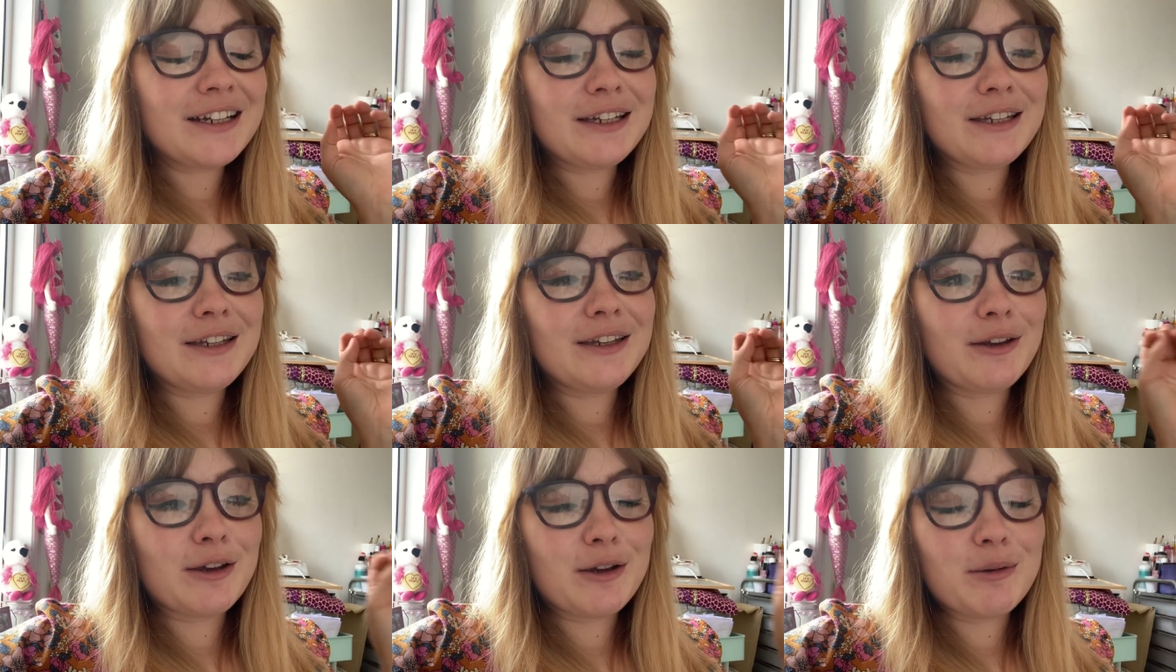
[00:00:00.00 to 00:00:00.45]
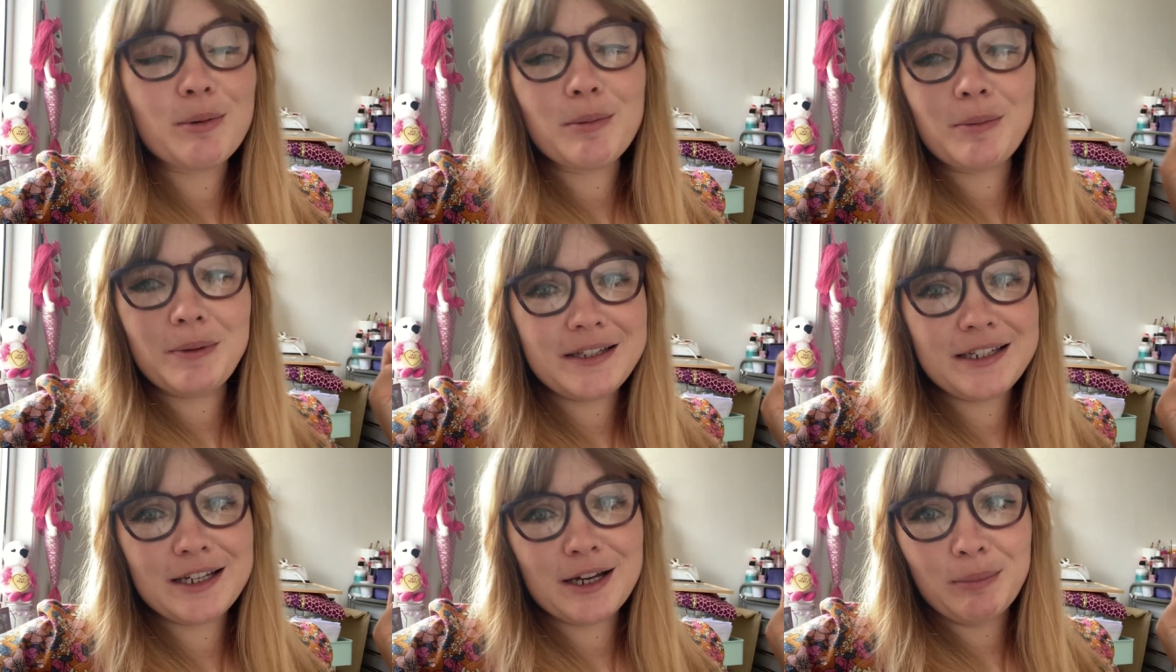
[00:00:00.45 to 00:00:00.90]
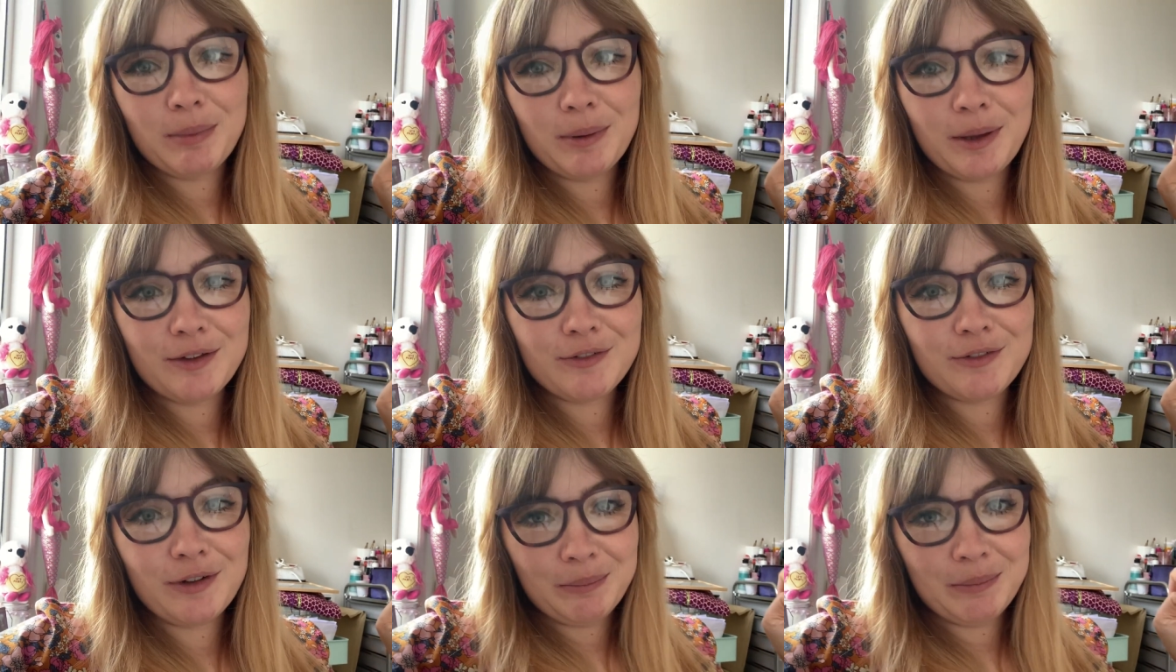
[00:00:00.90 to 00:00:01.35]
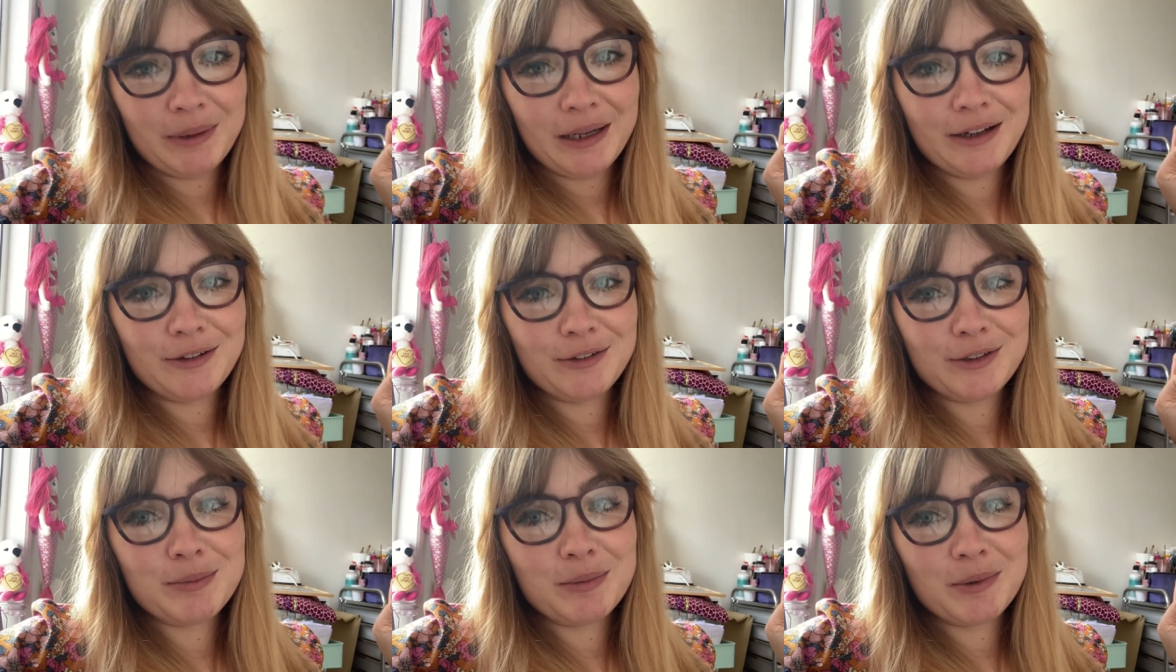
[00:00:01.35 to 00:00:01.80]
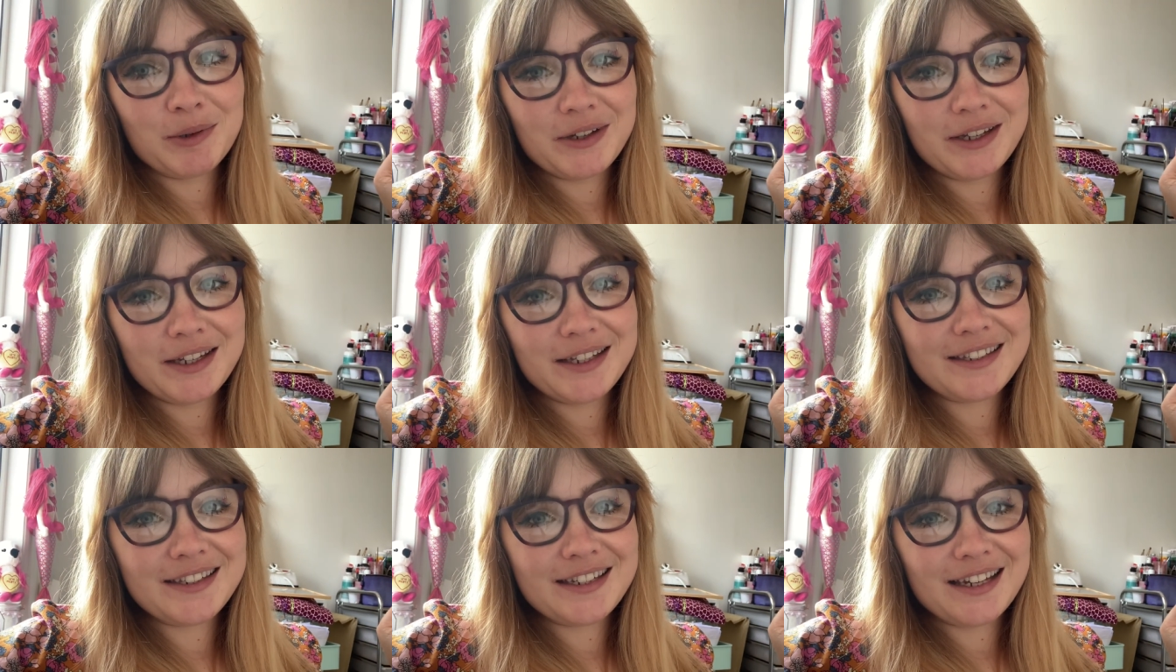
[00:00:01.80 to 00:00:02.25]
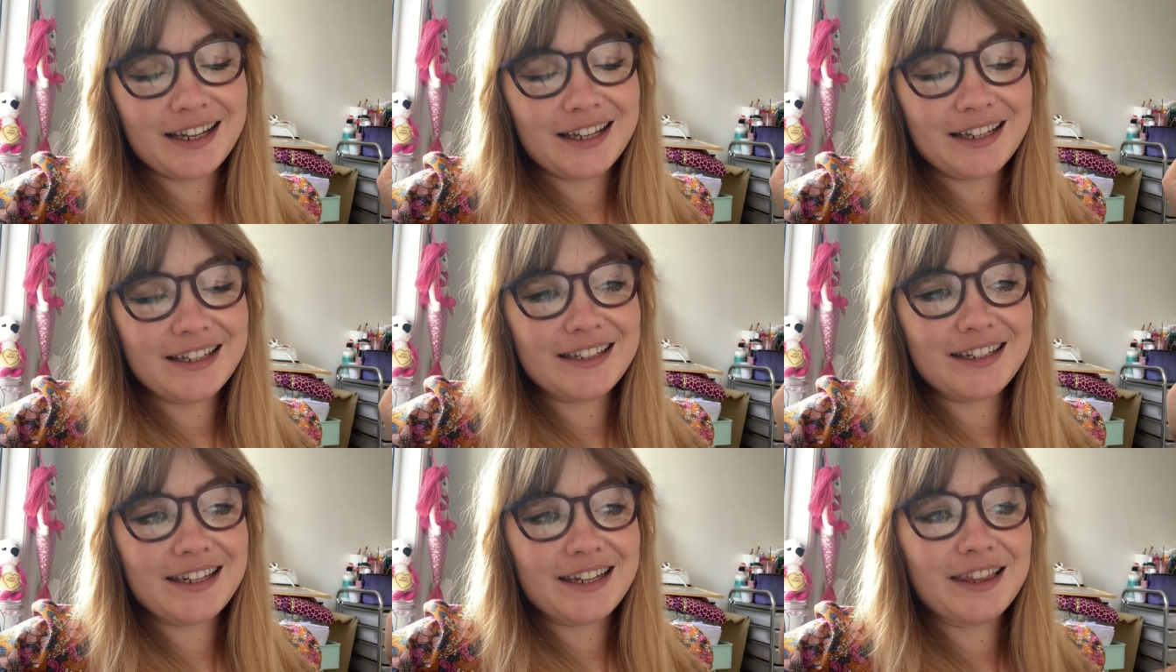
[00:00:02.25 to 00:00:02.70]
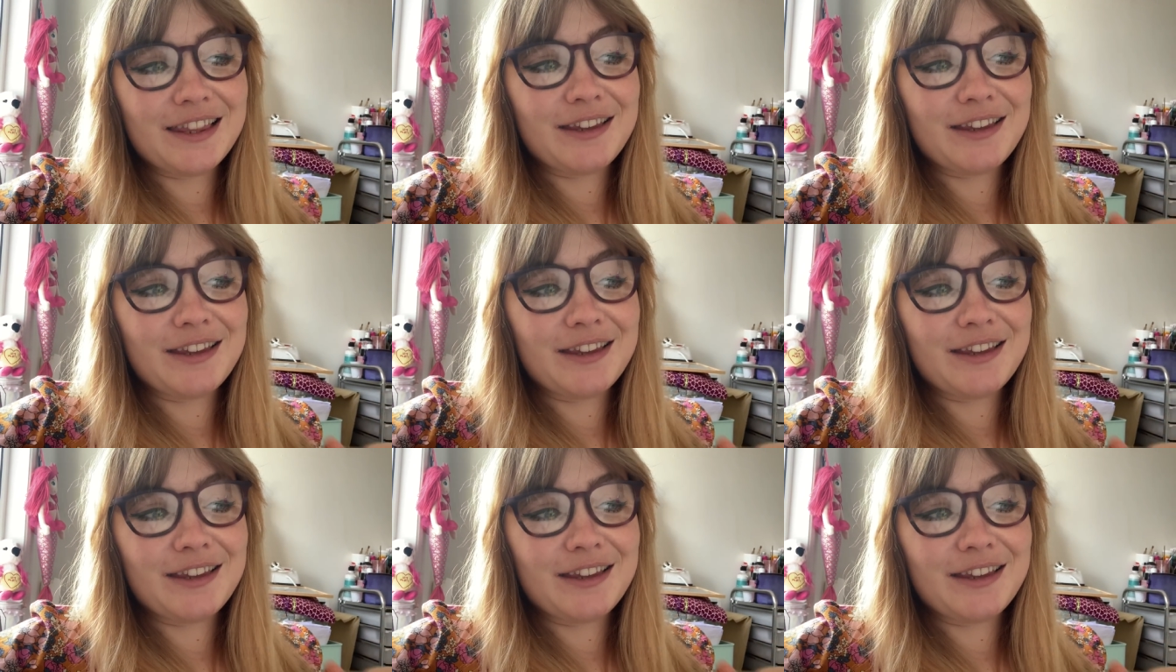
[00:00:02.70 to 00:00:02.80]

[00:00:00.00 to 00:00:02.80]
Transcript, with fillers: You could probably tell by the thumbnail, to be honest. And in